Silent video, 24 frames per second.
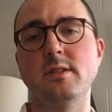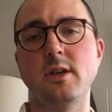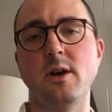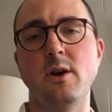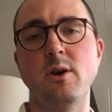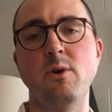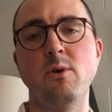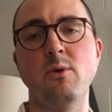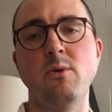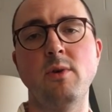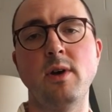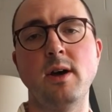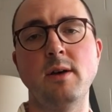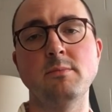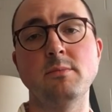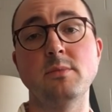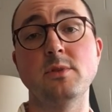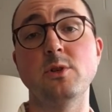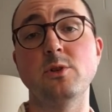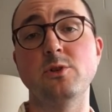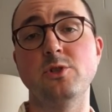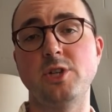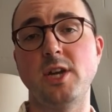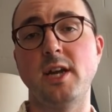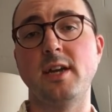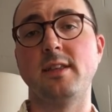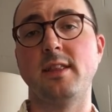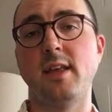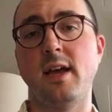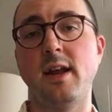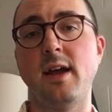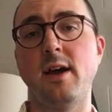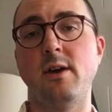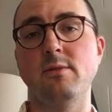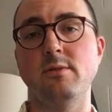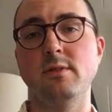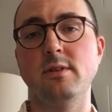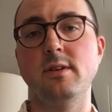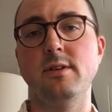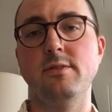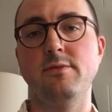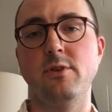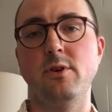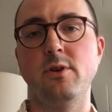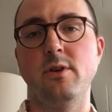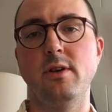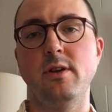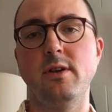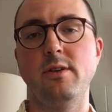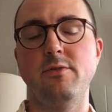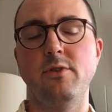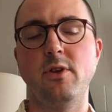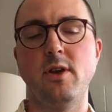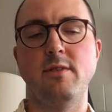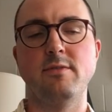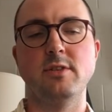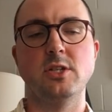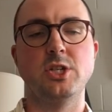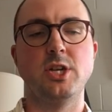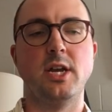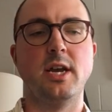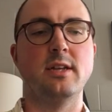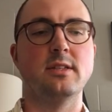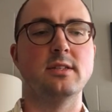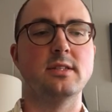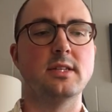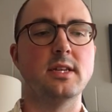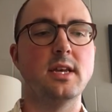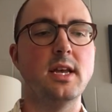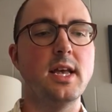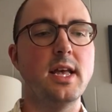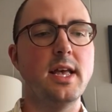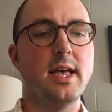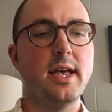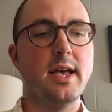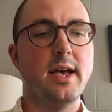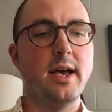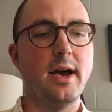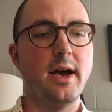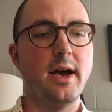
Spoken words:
So check that out if you have a chance.